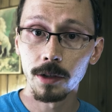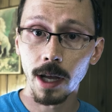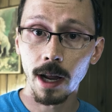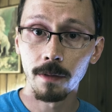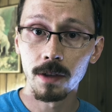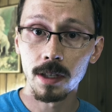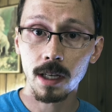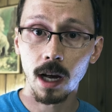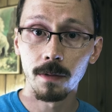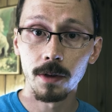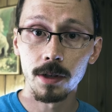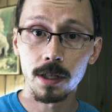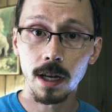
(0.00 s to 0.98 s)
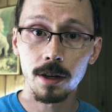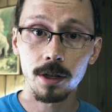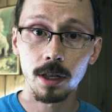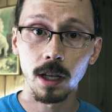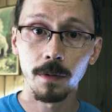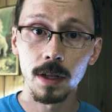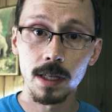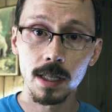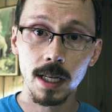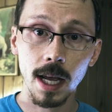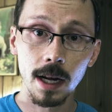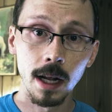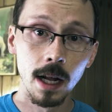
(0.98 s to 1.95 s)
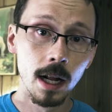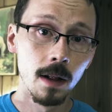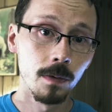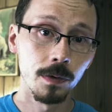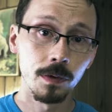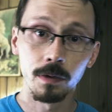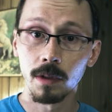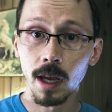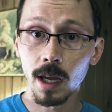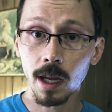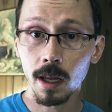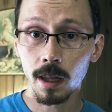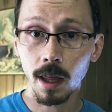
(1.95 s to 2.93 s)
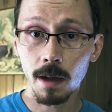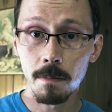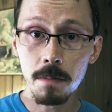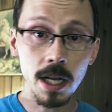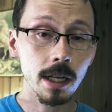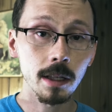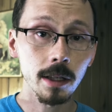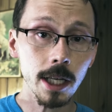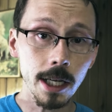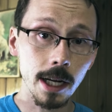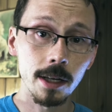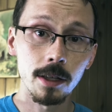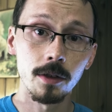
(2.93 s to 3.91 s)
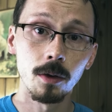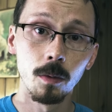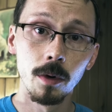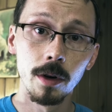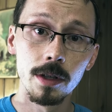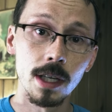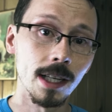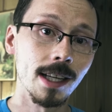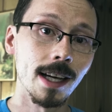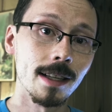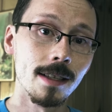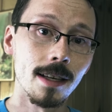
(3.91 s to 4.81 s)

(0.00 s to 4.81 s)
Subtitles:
to have this conversation. If instead they immediately get into the woods, it gets